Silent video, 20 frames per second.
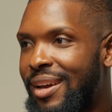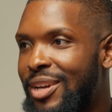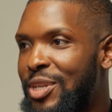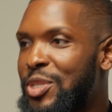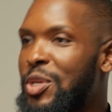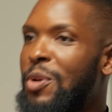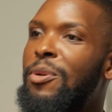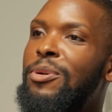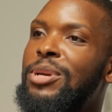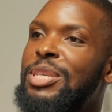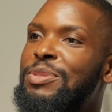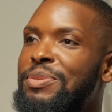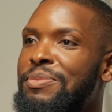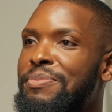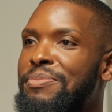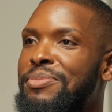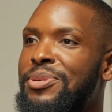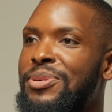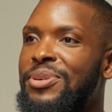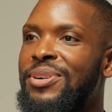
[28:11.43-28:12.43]
Someone use me
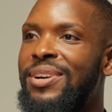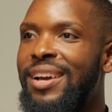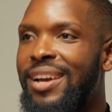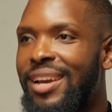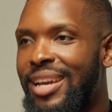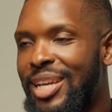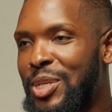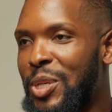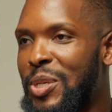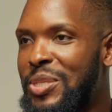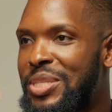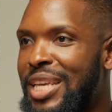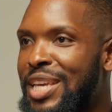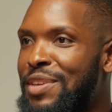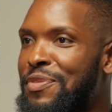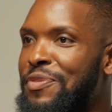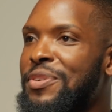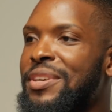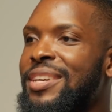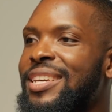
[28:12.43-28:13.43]
blue. You know, say
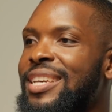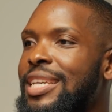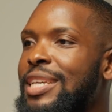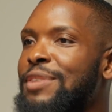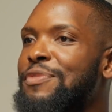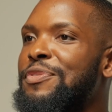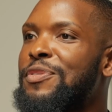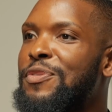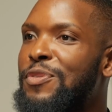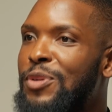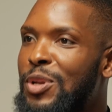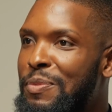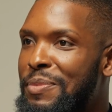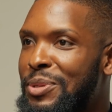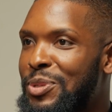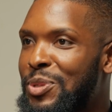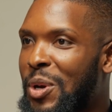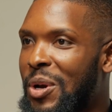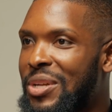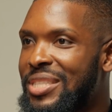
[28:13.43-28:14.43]
if you follow me,
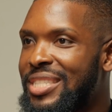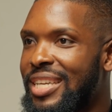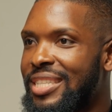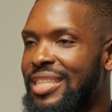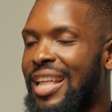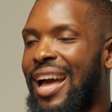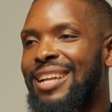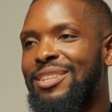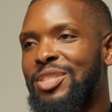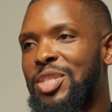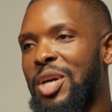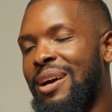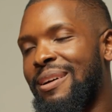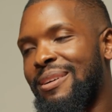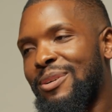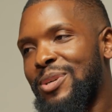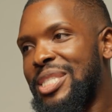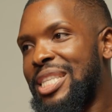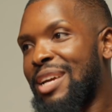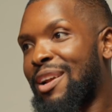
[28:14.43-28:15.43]
do content, and
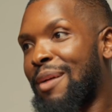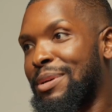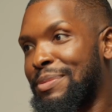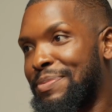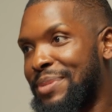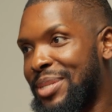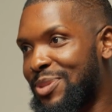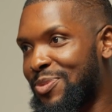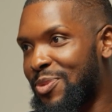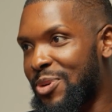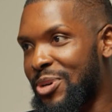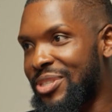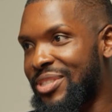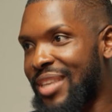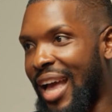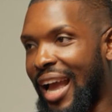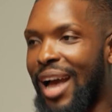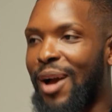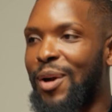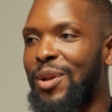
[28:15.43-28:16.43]
Instagram has made it worse,
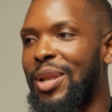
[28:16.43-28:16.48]
I can